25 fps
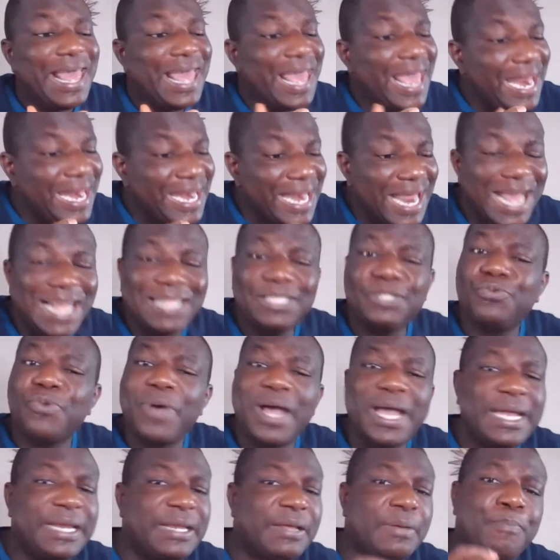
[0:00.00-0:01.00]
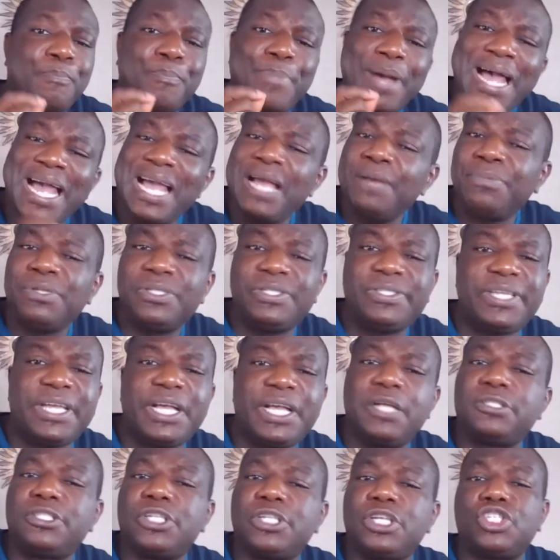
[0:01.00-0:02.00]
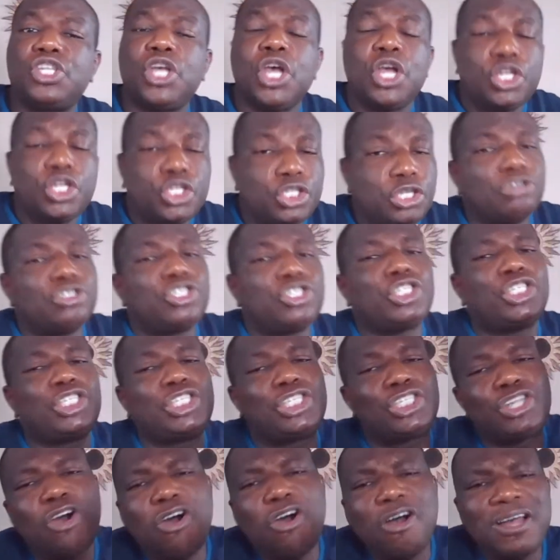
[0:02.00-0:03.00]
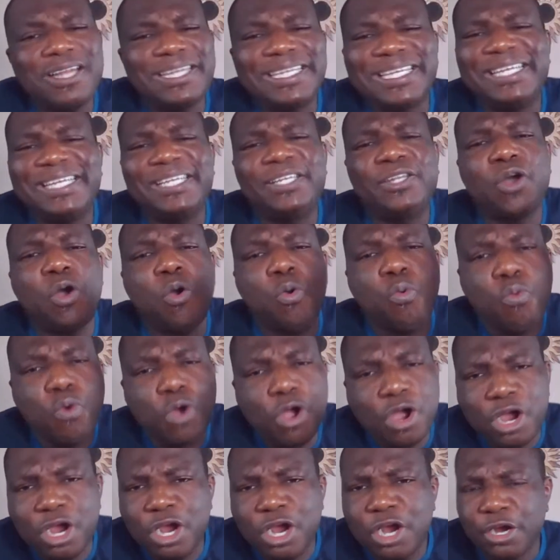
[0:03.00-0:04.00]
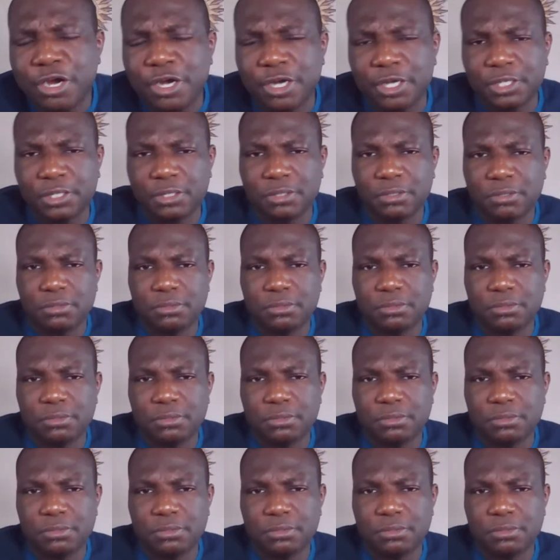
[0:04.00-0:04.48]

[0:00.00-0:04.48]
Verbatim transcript: And that's why the Bible tells us to study the Word.